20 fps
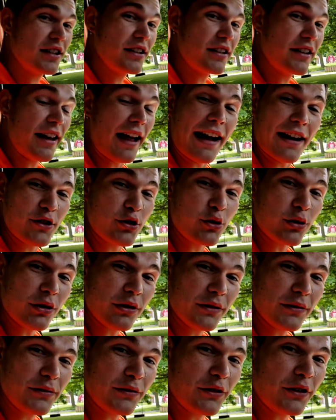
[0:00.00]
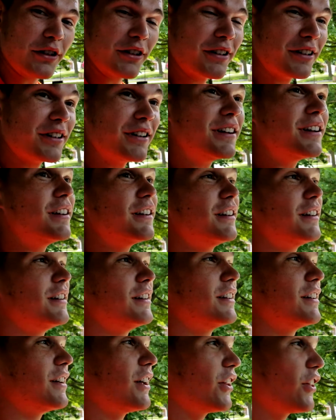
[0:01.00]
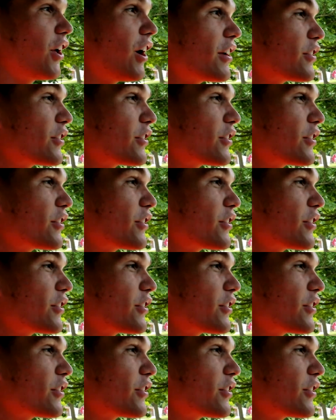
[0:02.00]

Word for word: natural for a lot of